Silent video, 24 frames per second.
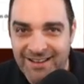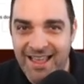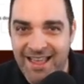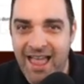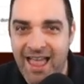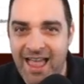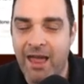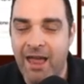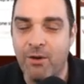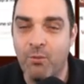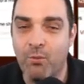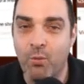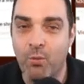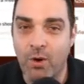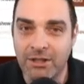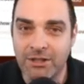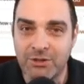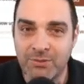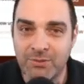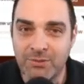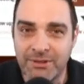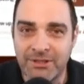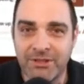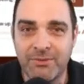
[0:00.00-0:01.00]
And once
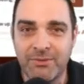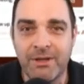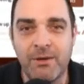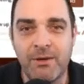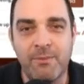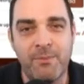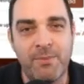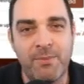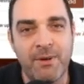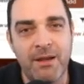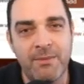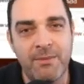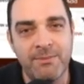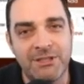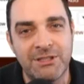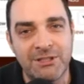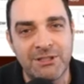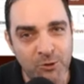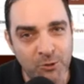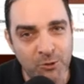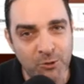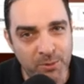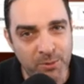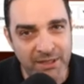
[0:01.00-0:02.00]
we do it, it becomes
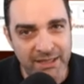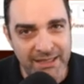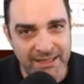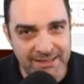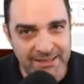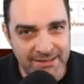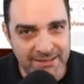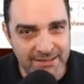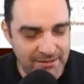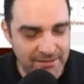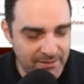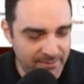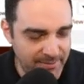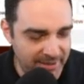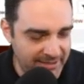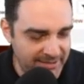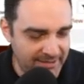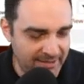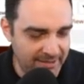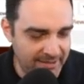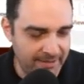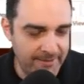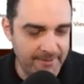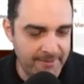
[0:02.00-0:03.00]
super easy to
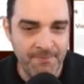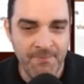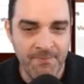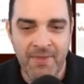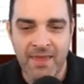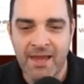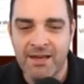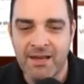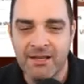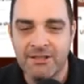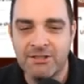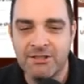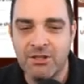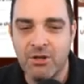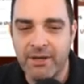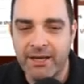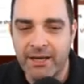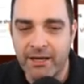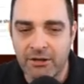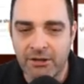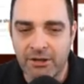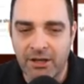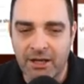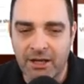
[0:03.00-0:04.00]
maintain. So
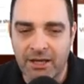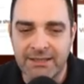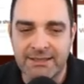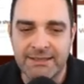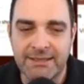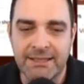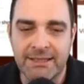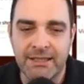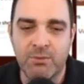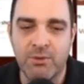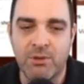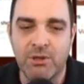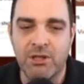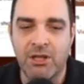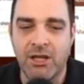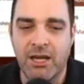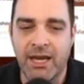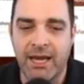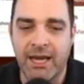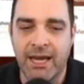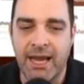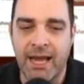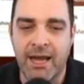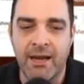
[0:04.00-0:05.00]
here you can see we're
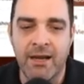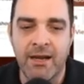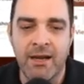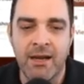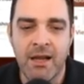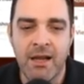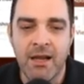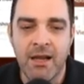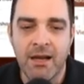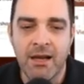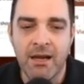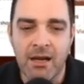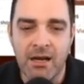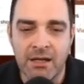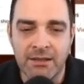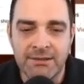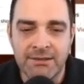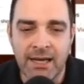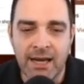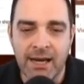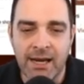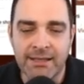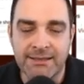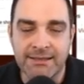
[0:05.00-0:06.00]
looking at
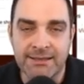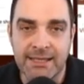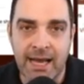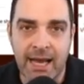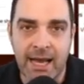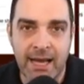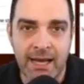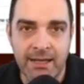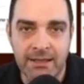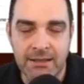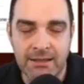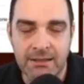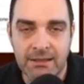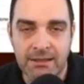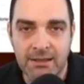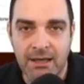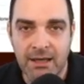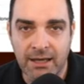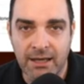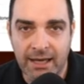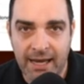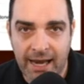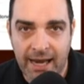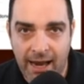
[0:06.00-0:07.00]
contacts and
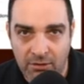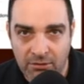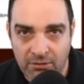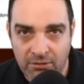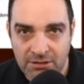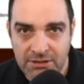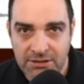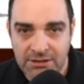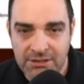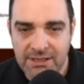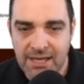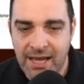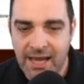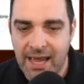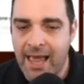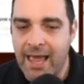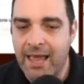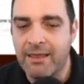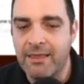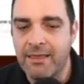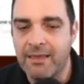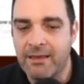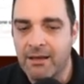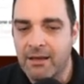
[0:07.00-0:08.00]
accounts,
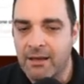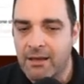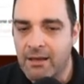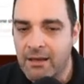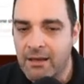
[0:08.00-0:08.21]
and the